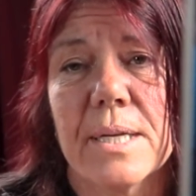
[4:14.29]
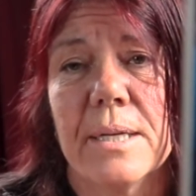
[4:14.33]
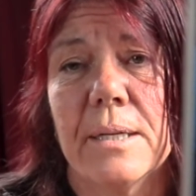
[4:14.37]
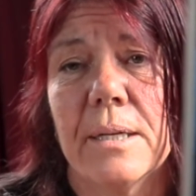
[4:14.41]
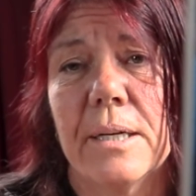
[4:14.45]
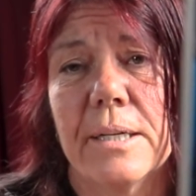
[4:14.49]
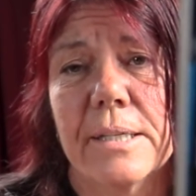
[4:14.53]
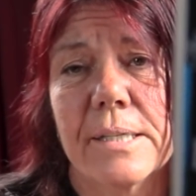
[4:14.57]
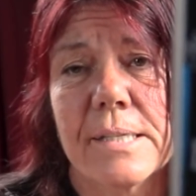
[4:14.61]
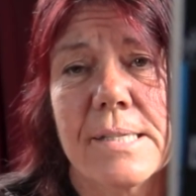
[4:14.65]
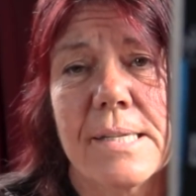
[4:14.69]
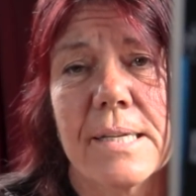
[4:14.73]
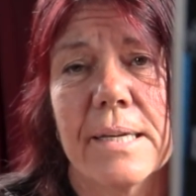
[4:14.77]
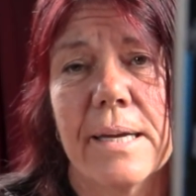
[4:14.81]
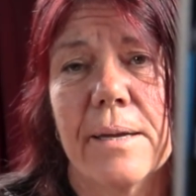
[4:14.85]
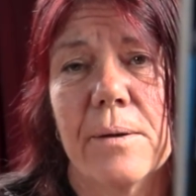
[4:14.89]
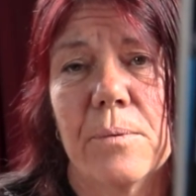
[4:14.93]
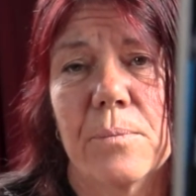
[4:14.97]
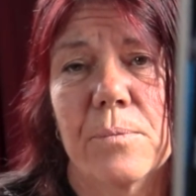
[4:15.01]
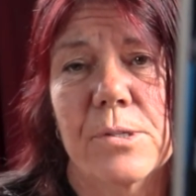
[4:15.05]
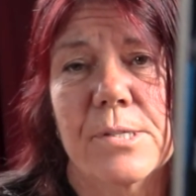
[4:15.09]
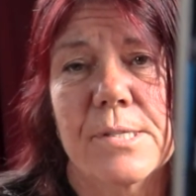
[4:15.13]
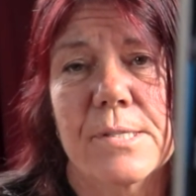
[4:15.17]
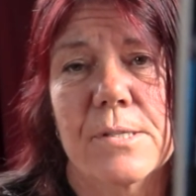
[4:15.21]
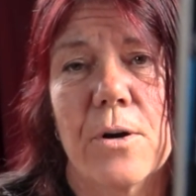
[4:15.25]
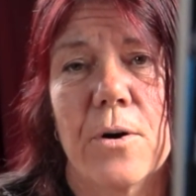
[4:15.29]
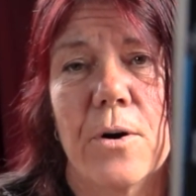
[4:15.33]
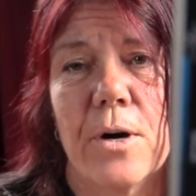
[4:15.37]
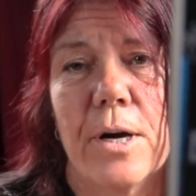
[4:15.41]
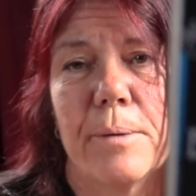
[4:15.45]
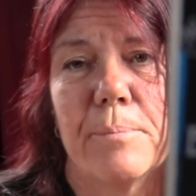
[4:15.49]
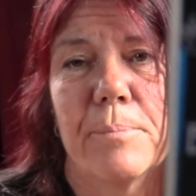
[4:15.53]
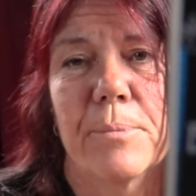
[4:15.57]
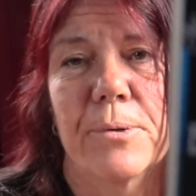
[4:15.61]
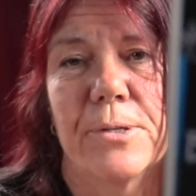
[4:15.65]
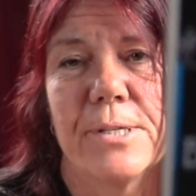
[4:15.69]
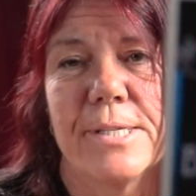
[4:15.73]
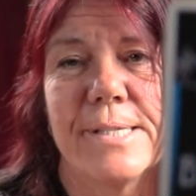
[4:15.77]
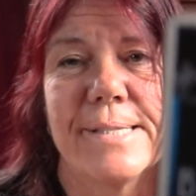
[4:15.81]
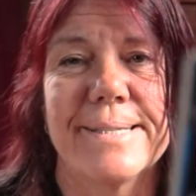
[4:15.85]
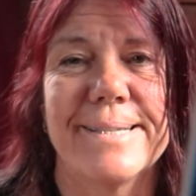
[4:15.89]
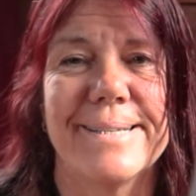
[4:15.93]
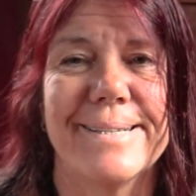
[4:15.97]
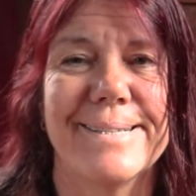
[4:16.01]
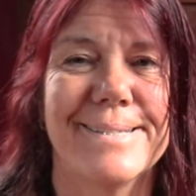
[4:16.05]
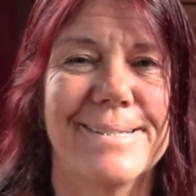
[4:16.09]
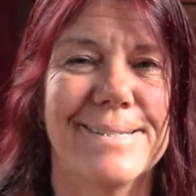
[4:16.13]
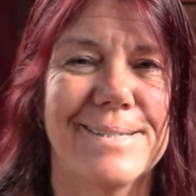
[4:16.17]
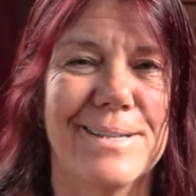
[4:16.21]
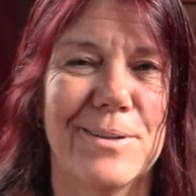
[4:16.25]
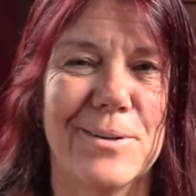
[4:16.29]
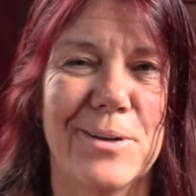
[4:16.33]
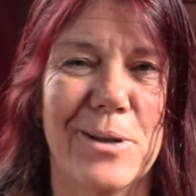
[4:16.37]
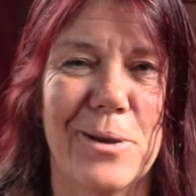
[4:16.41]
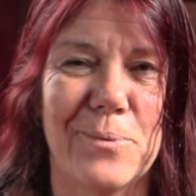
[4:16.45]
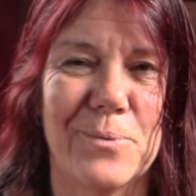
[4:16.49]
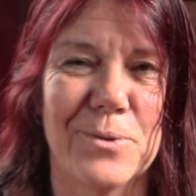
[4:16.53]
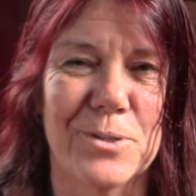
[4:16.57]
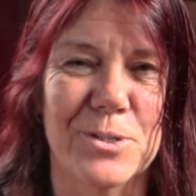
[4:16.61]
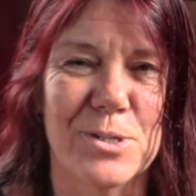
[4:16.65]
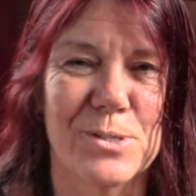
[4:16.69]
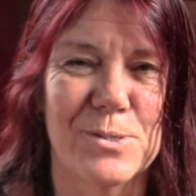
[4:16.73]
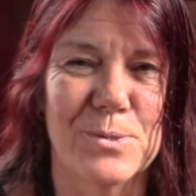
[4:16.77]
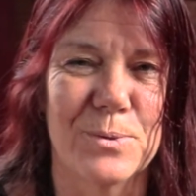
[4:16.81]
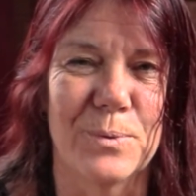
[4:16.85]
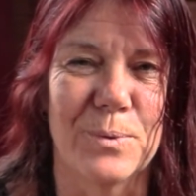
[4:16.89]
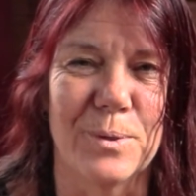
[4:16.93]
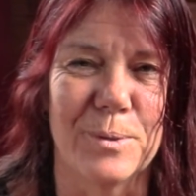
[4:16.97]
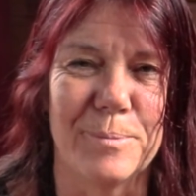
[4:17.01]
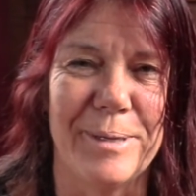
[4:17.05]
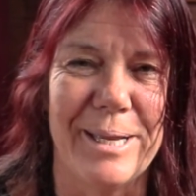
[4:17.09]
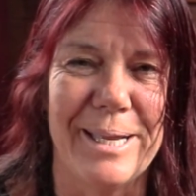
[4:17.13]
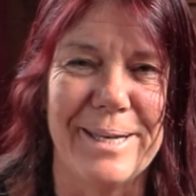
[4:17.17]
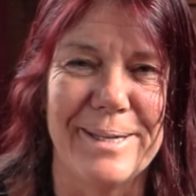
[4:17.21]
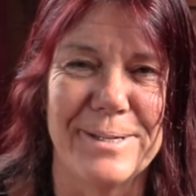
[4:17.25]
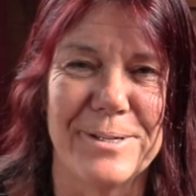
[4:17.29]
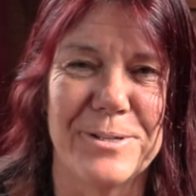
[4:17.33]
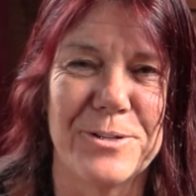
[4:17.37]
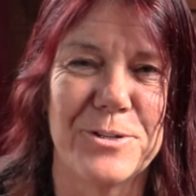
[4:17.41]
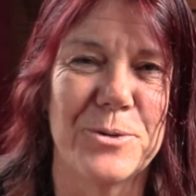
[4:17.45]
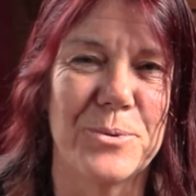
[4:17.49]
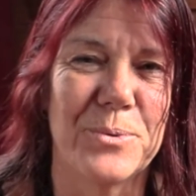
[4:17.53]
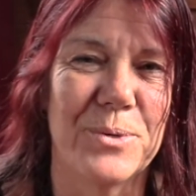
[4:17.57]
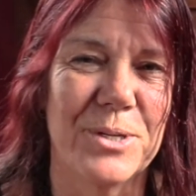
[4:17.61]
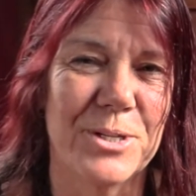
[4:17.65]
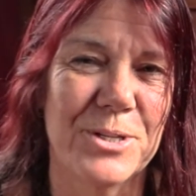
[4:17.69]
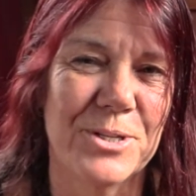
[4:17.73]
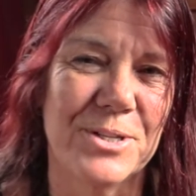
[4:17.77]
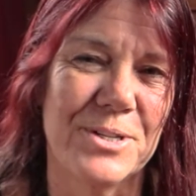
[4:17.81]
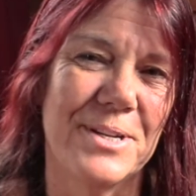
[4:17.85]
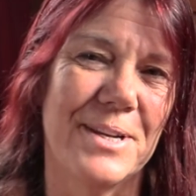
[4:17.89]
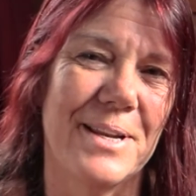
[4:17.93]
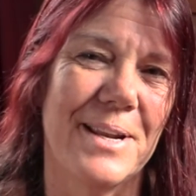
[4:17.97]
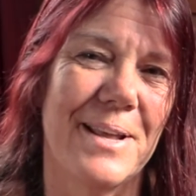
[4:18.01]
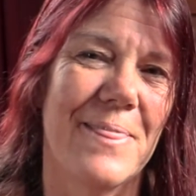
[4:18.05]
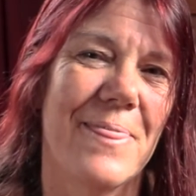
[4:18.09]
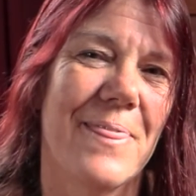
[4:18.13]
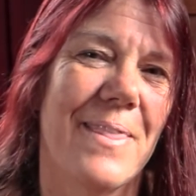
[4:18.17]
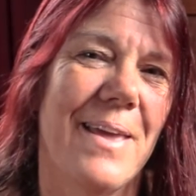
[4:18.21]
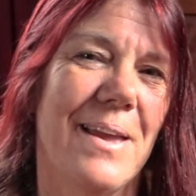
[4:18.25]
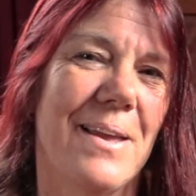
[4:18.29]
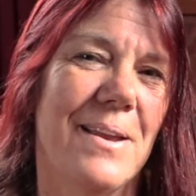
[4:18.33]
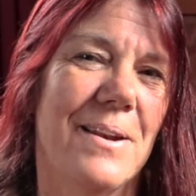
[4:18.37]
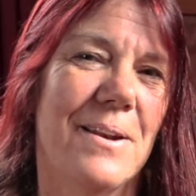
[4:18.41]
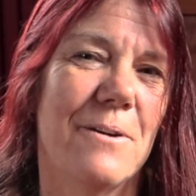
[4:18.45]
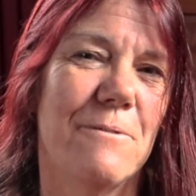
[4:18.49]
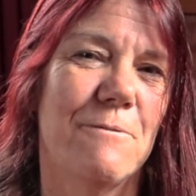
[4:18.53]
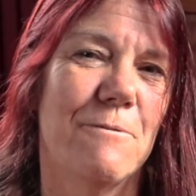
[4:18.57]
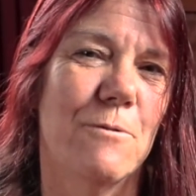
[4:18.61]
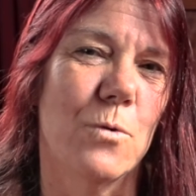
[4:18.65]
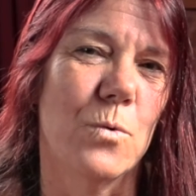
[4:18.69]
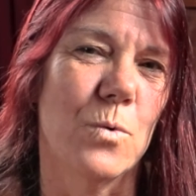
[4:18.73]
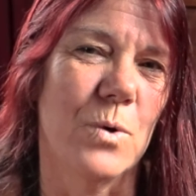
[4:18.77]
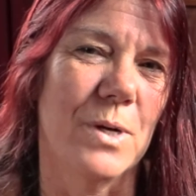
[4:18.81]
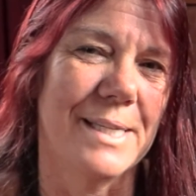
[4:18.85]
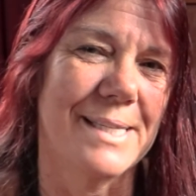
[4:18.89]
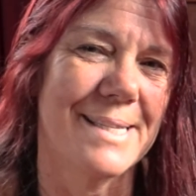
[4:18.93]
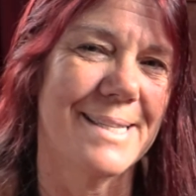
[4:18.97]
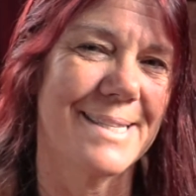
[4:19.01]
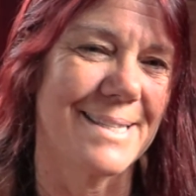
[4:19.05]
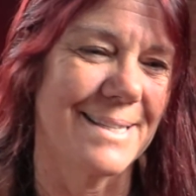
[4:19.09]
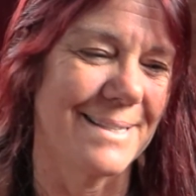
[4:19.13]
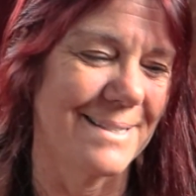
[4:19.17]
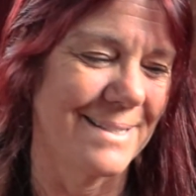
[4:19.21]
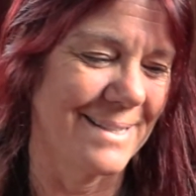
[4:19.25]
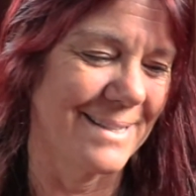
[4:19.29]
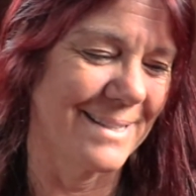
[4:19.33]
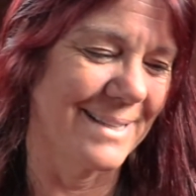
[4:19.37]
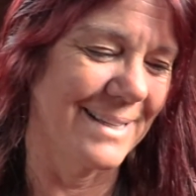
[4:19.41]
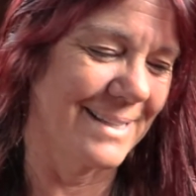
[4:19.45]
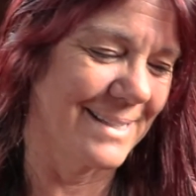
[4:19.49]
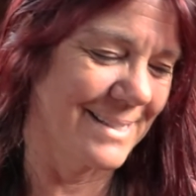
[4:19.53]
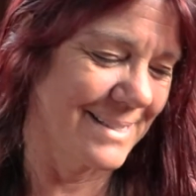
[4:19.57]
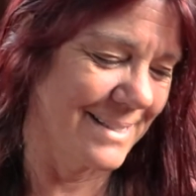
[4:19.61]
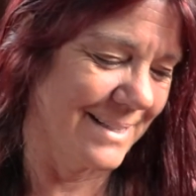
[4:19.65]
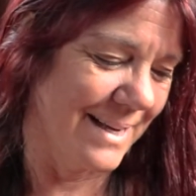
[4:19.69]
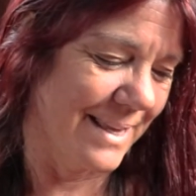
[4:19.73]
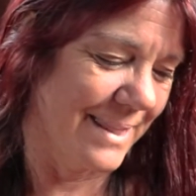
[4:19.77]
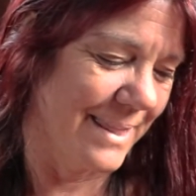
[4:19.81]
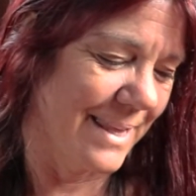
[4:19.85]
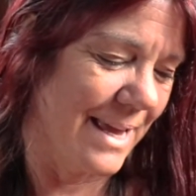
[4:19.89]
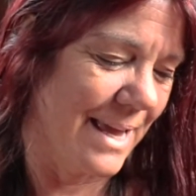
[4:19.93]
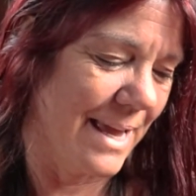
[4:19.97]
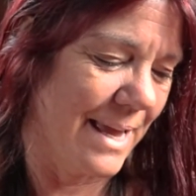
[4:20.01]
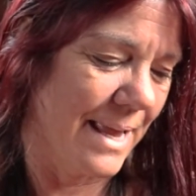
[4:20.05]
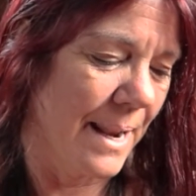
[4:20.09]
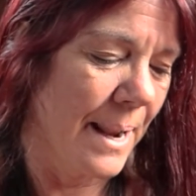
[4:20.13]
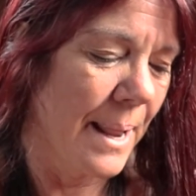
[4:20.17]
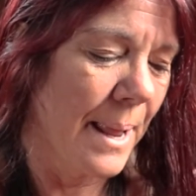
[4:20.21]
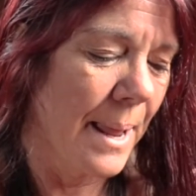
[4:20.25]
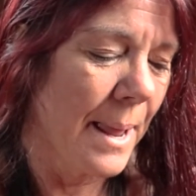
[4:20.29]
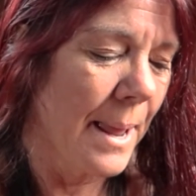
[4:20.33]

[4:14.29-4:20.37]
Like, say it was the High Priestess, you know, which is all about intuition and the inner voice and things like that.